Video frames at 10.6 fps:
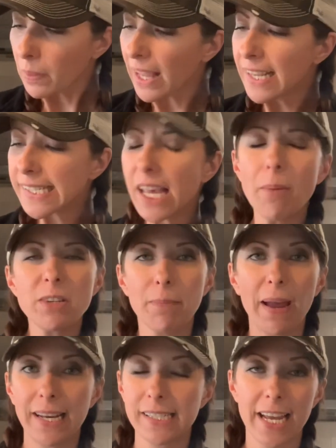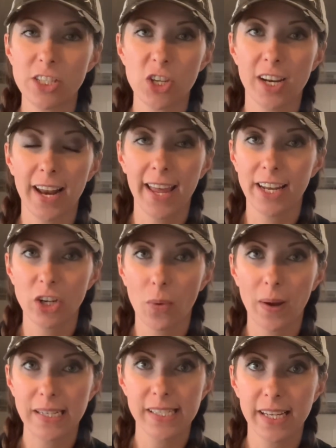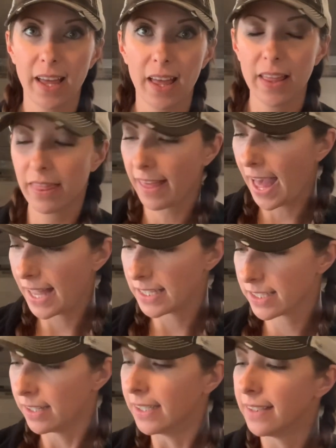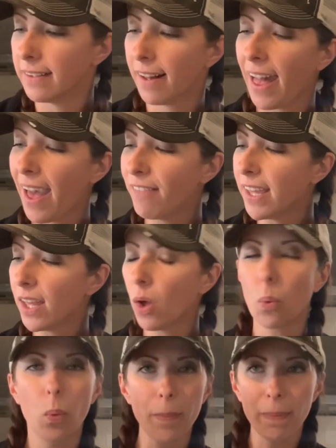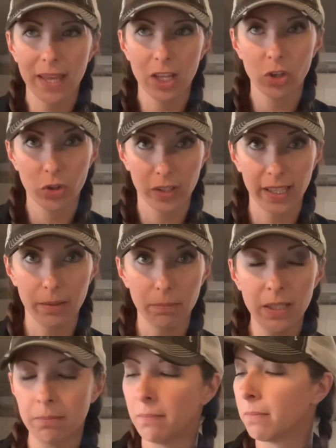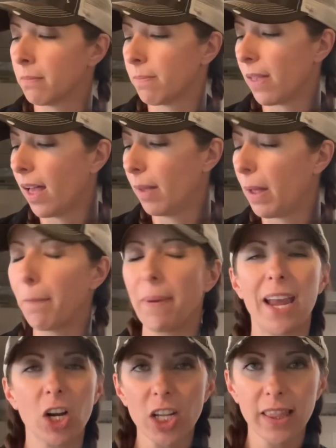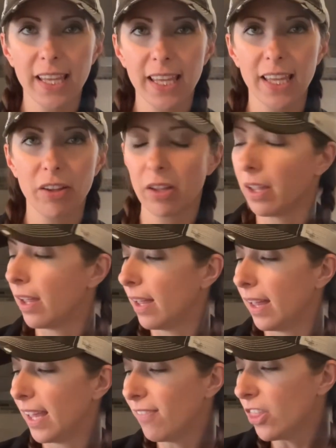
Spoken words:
it's come to my attention, I had no idea, that heavy whipping cream, apparently, even